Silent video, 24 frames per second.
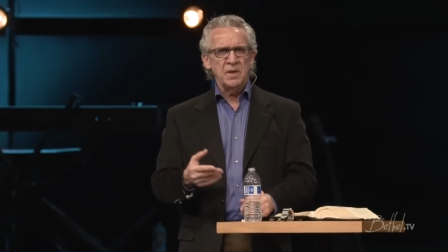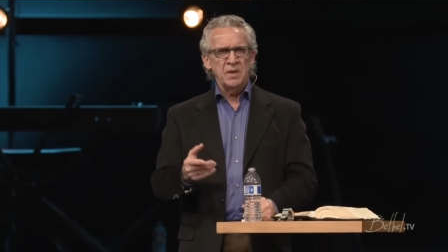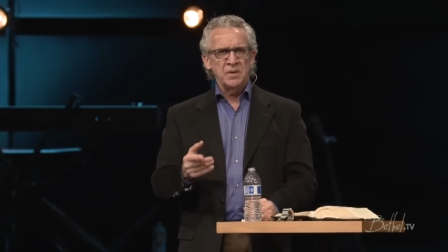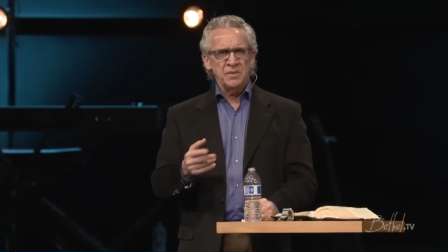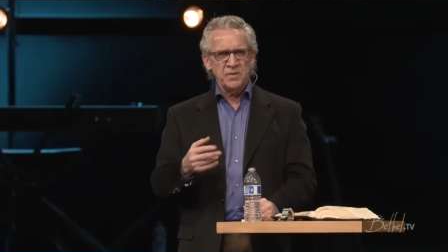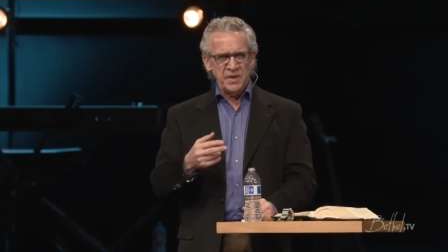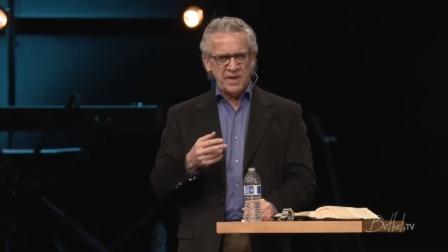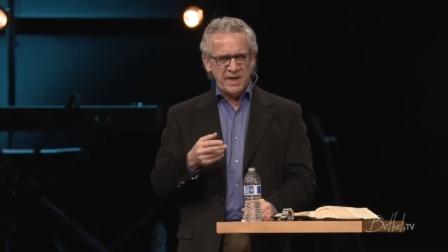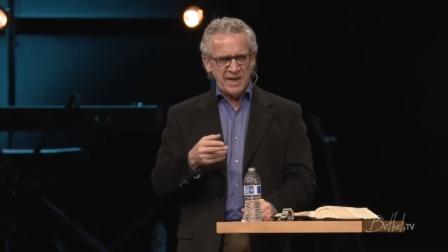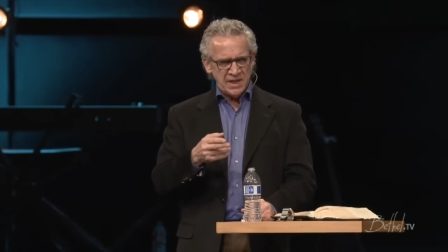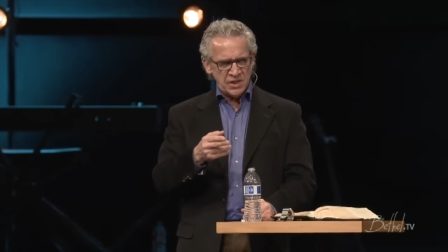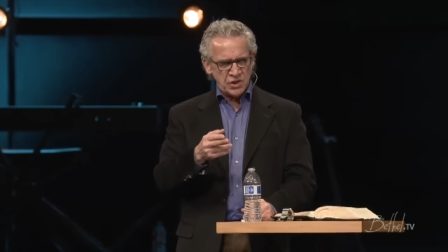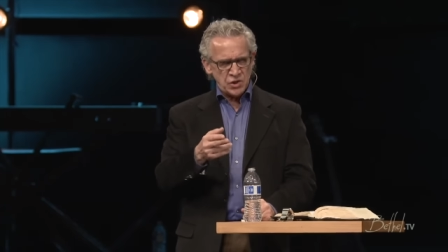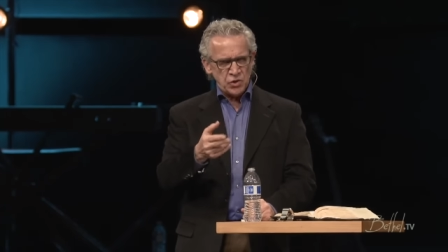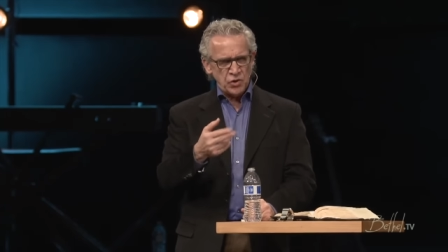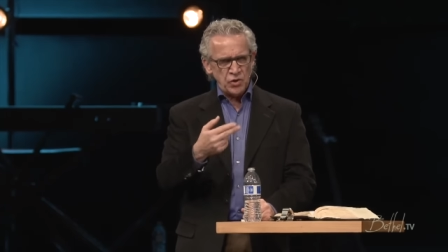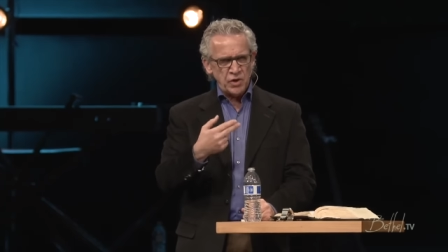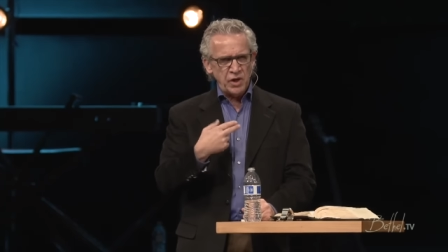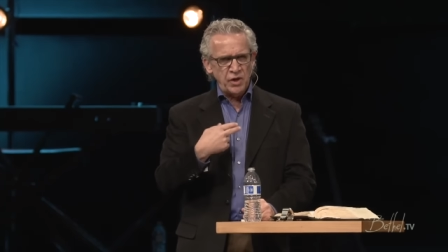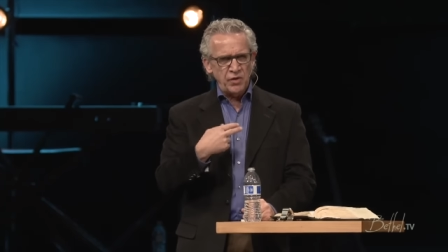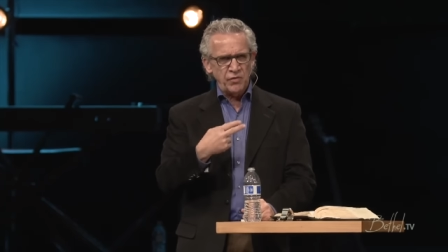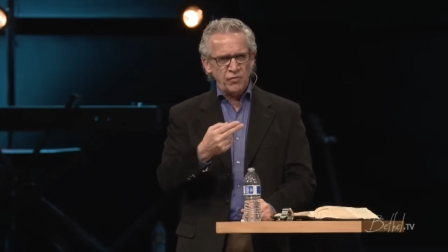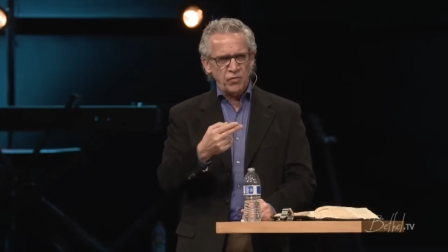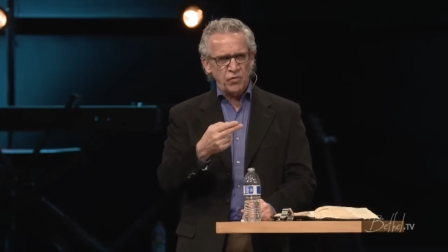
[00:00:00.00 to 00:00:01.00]
that he is
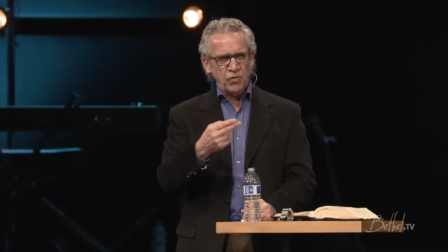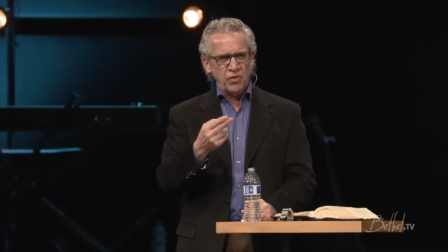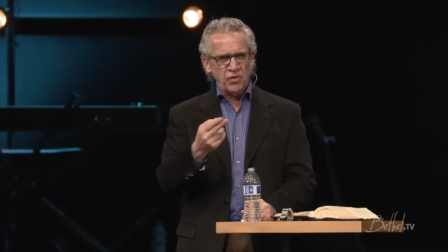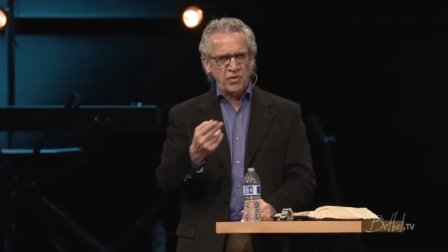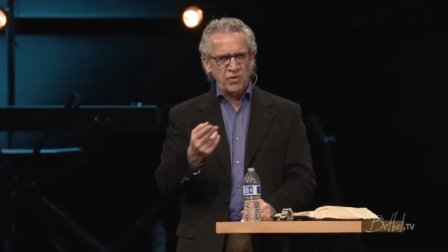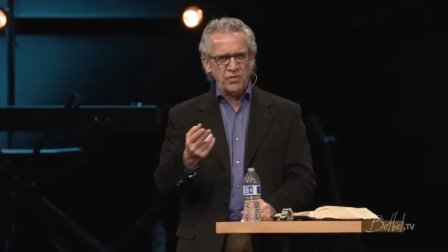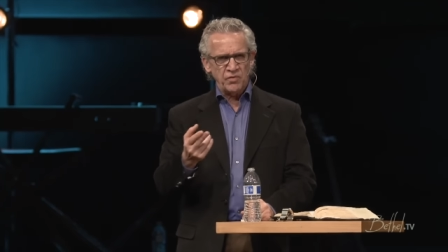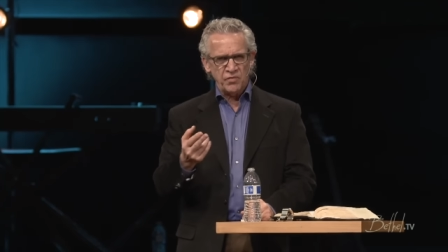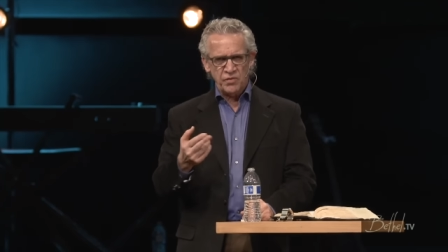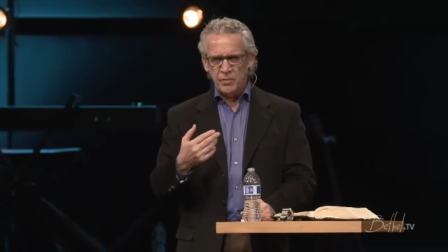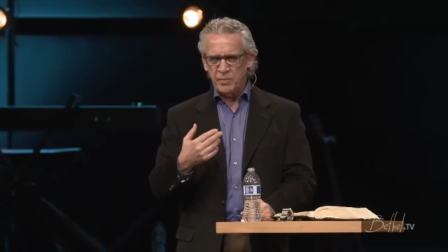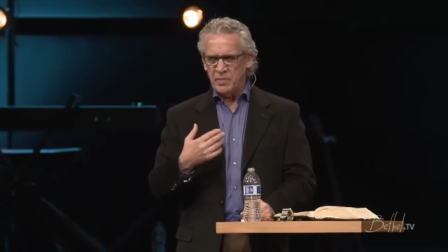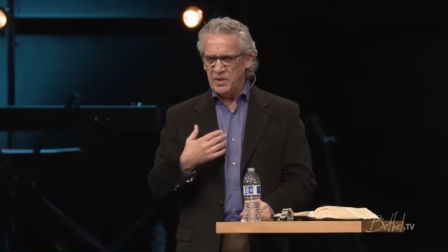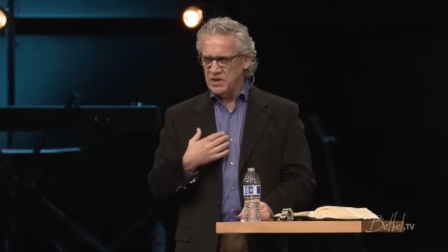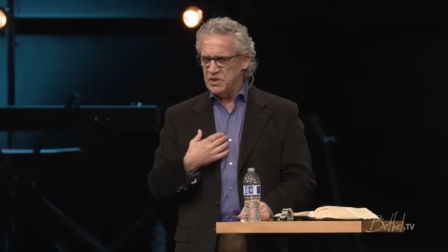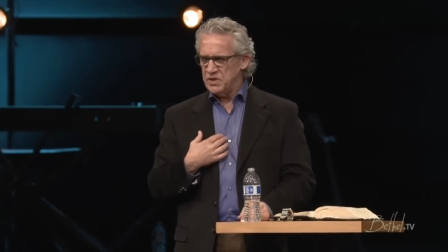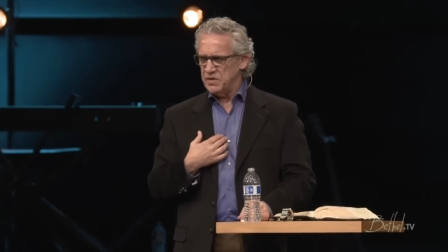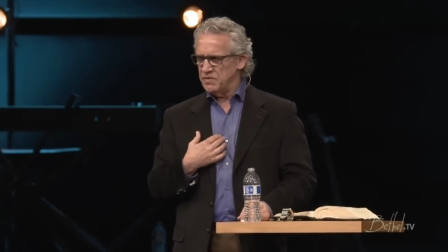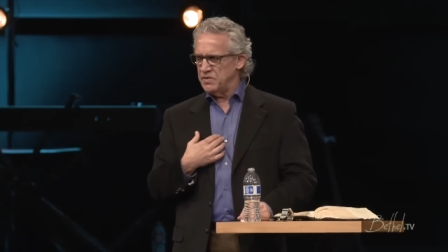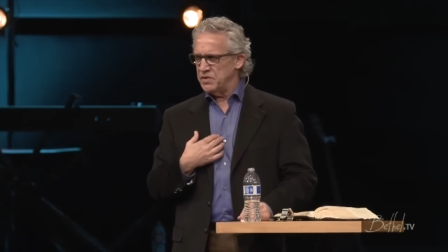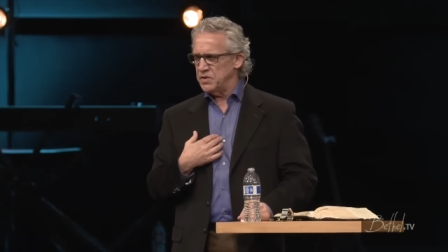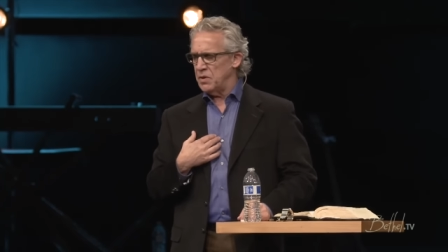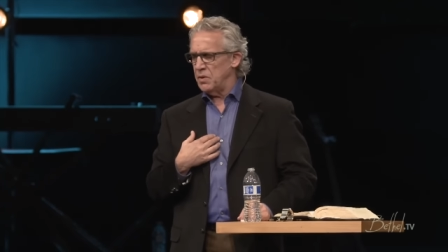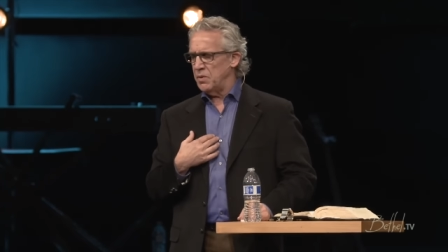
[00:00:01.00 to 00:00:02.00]
looking for from each of
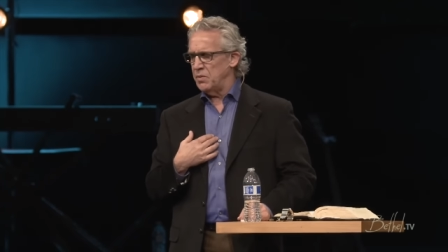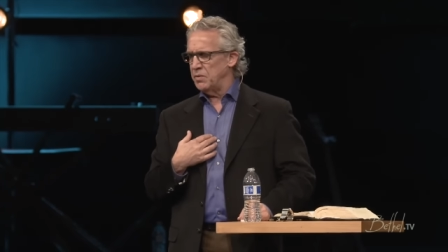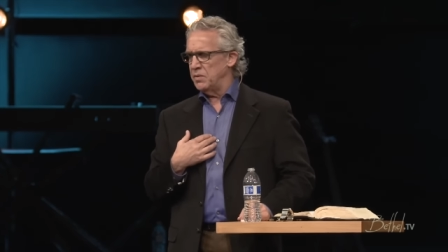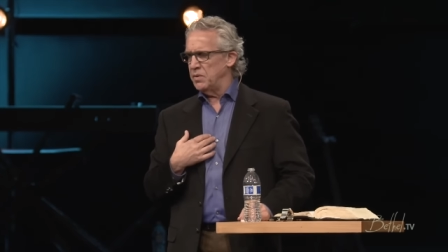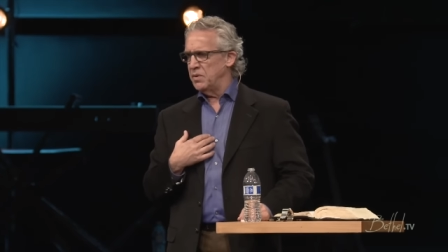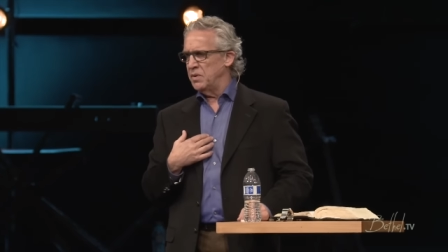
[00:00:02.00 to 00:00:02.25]
his own.